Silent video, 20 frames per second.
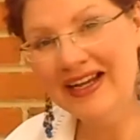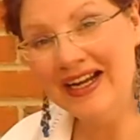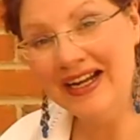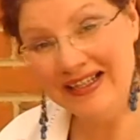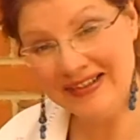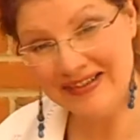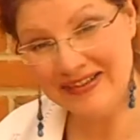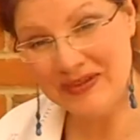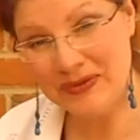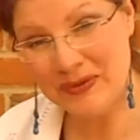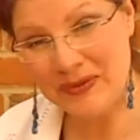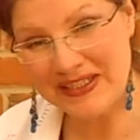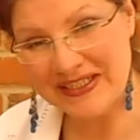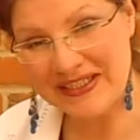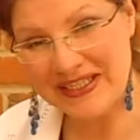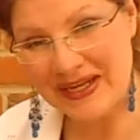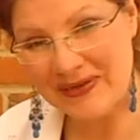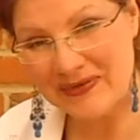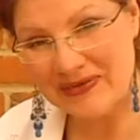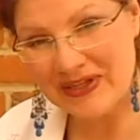And listen to what it
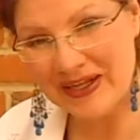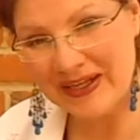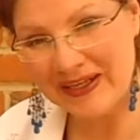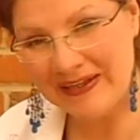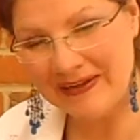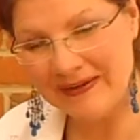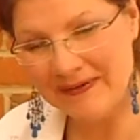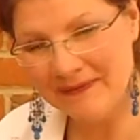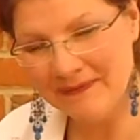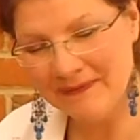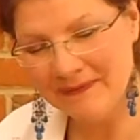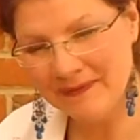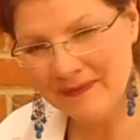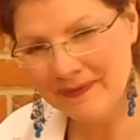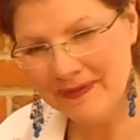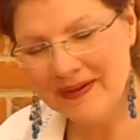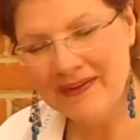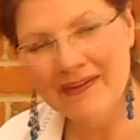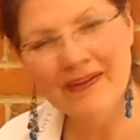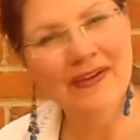sounds like.
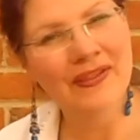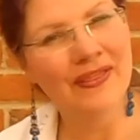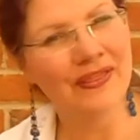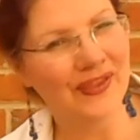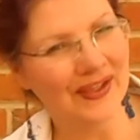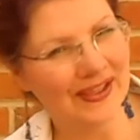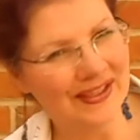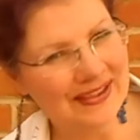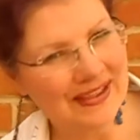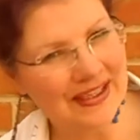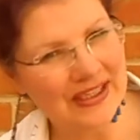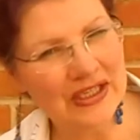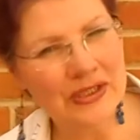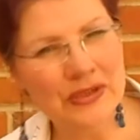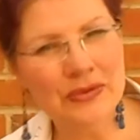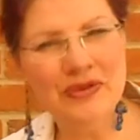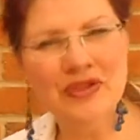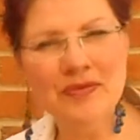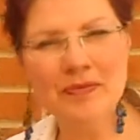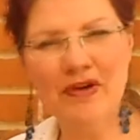Then I'd like you
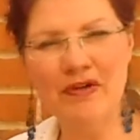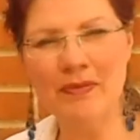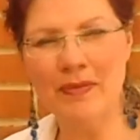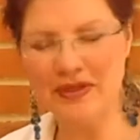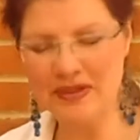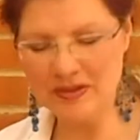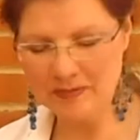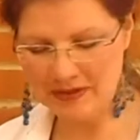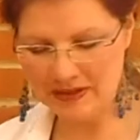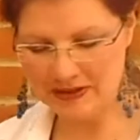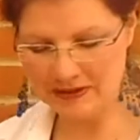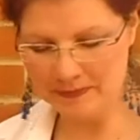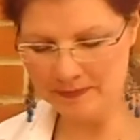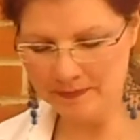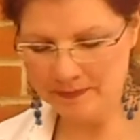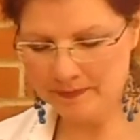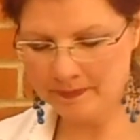to experiment a bit.